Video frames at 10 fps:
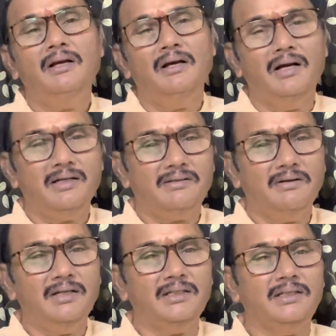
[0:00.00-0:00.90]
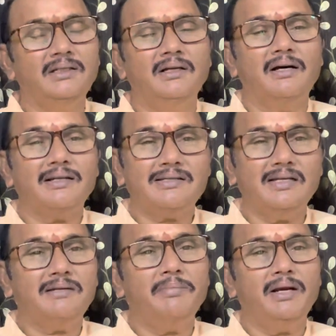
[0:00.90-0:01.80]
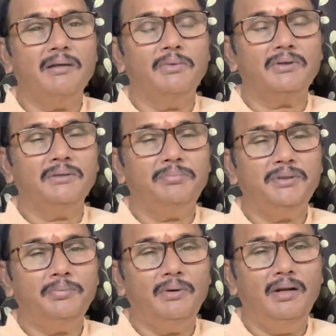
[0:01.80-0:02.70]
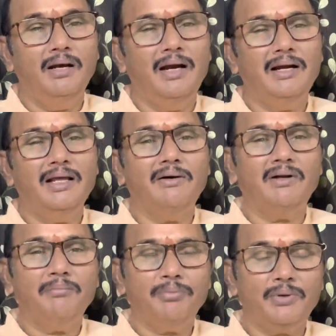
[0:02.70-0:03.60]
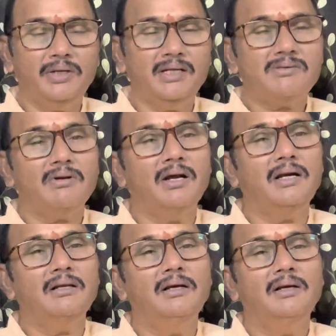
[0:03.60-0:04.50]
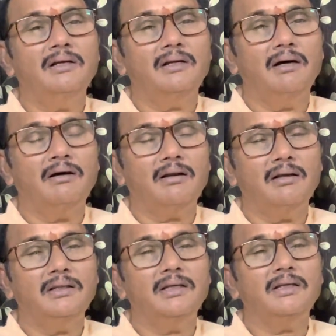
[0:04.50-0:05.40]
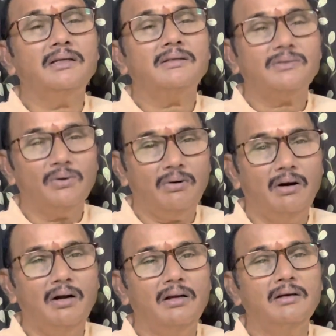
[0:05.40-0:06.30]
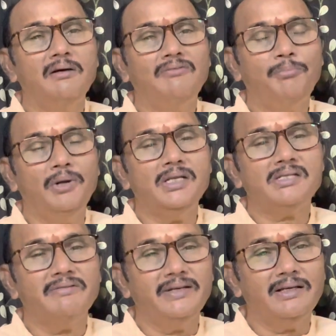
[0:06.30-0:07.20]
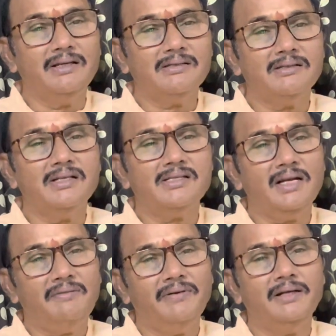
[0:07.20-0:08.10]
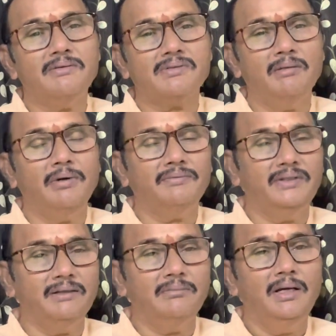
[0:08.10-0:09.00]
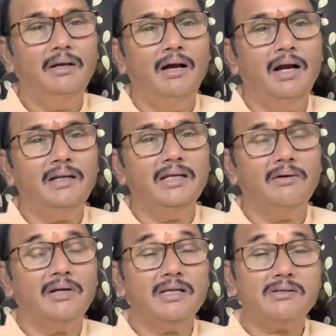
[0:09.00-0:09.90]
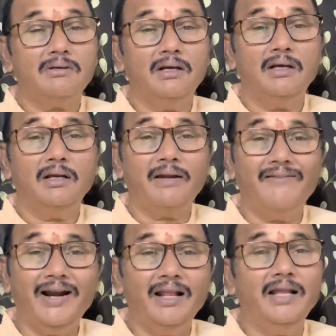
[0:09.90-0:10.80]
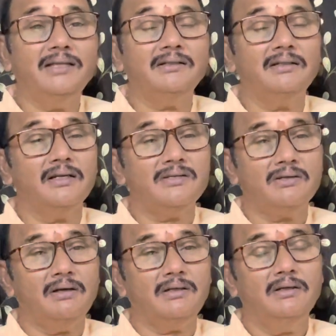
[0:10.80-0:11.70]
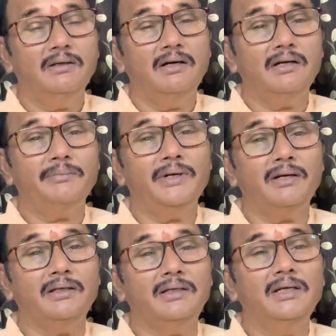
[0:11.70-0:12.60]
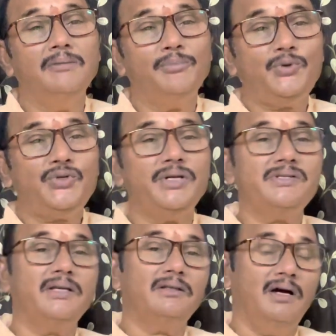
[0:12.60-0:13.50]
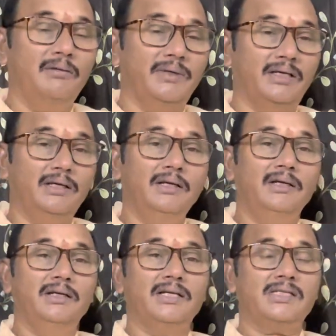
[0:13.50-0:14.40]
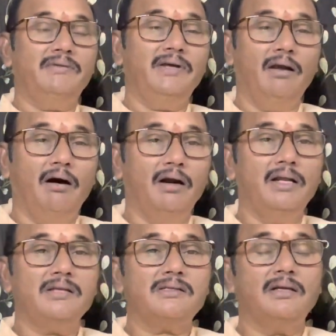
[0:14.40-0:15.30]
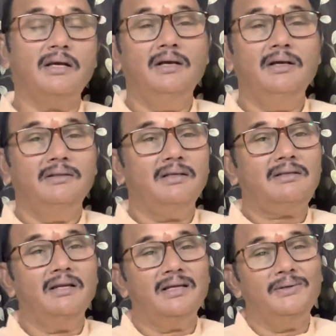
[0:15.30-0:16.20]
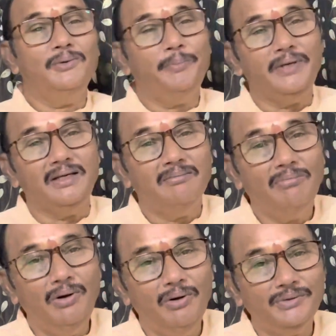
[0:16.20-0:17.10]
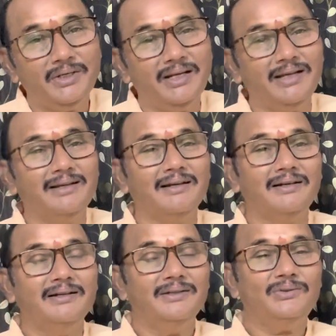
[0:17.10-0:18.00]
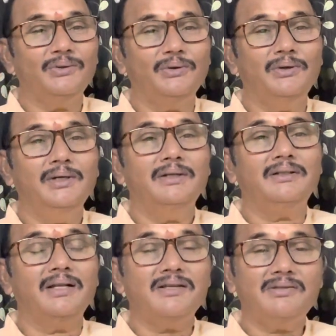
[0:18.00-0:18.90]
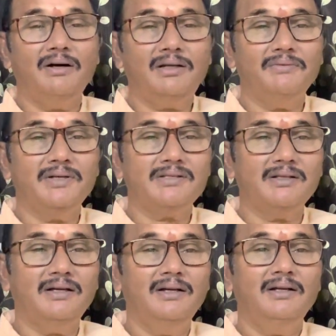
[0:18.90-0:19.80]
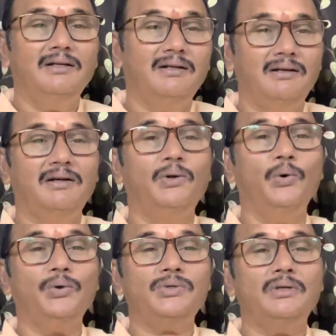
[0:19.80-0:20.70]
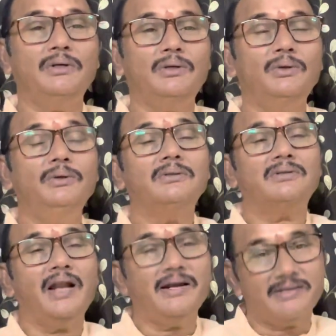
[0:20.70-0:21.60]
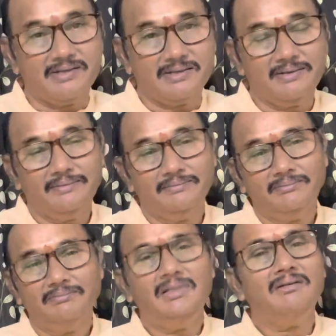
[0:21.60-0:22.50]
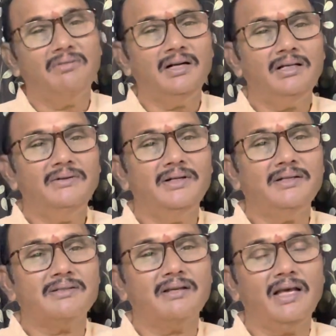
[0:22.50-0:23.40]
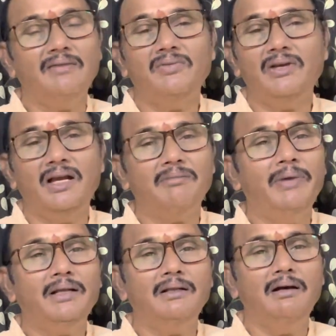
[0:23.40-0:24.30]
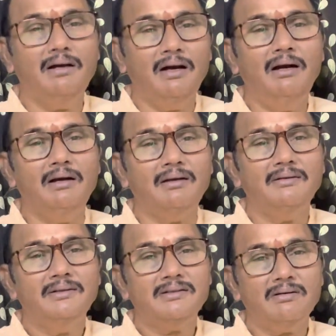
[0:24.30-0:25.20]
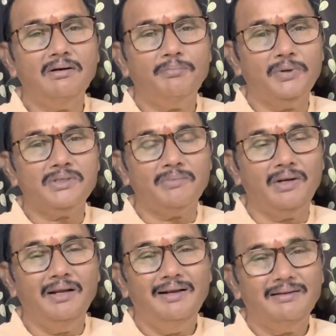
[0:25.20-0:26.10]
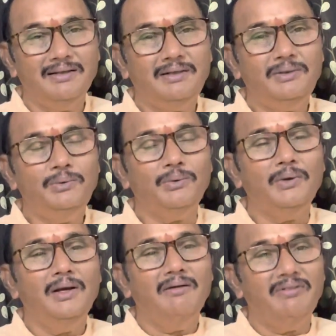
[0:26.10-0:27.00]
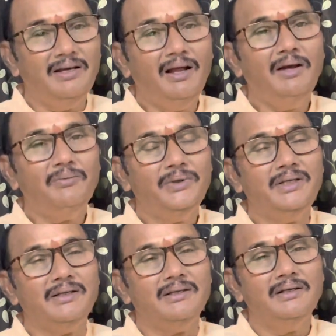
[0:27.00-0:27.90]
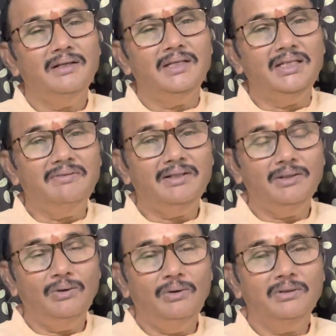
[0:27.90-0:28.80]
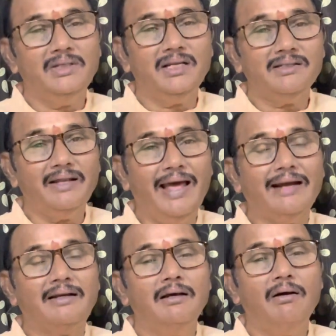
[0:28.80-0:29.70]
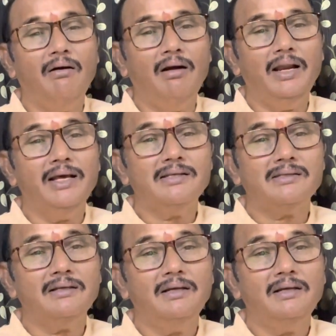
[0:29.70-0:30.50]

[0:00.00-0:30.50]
actually resentment among the people, and have destroyed the so-called police vehicles. They set fire to some of them and they have destroyed, vandalized the resort. Ultimately, Pushkar Singh Dhami, he has given orders just like UP, bulldozer technique. So, the resort was dozed to thrashes. But whatever it is, can we get back the girl? It's not possible. That too, there are we. Even though there is an act called as